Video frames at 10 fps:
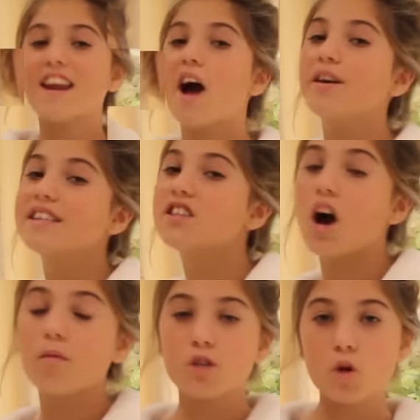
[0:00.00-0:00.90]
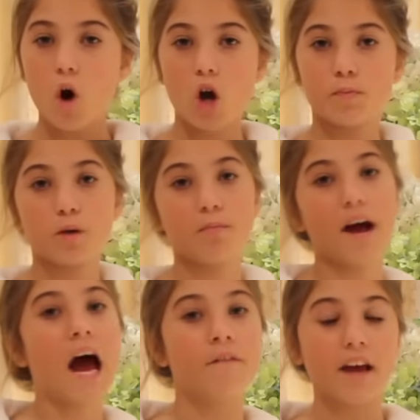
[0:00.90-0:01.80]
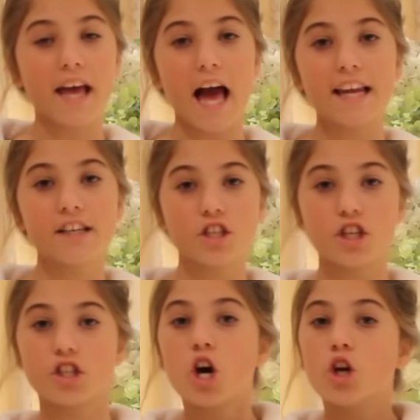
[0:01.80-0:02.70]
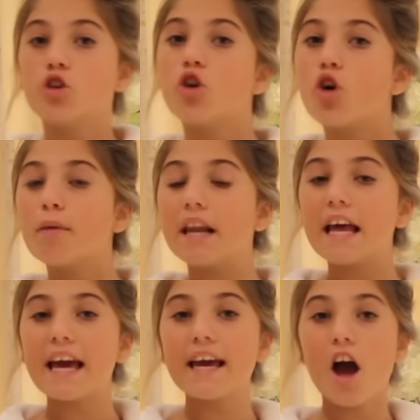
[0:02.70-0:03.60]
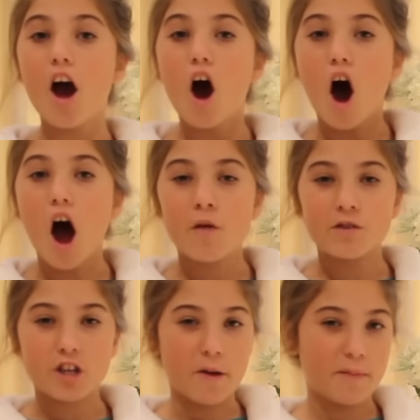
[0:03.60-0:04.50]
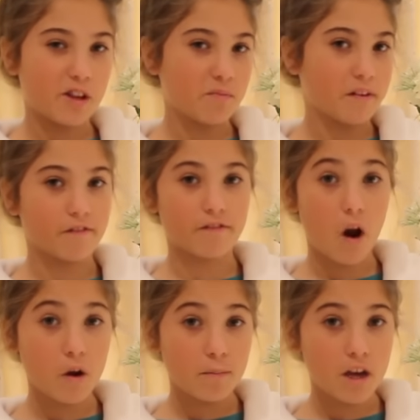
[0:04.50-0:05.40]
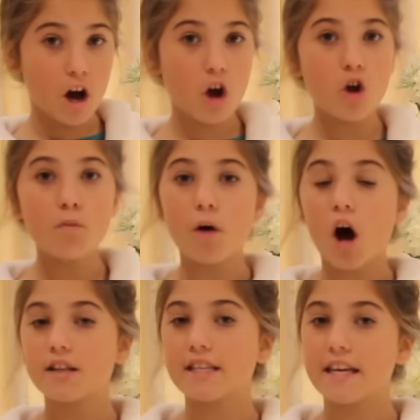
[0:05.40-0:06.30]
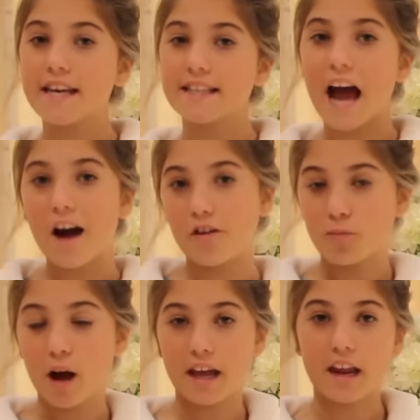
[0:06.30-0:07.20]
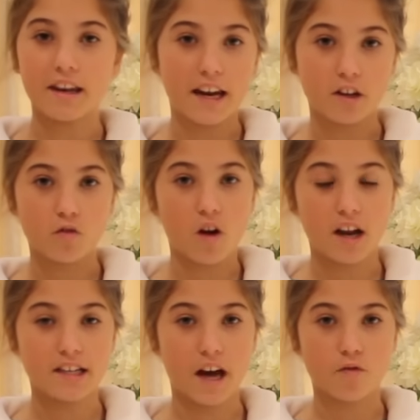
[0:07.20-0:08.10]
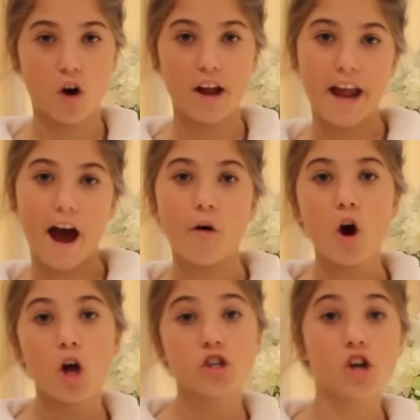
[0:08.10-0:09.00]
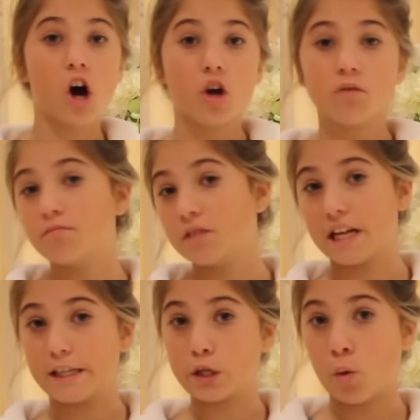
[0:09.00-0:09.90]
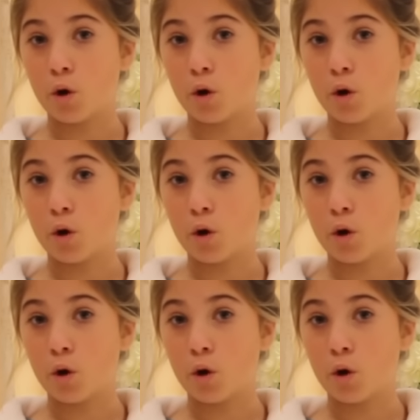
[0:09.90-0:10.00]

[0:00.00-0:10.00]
Now it's time to open my advent calendars. Normally, I would open them with Romeo, but he's out with my nan and granddad right now, so let's go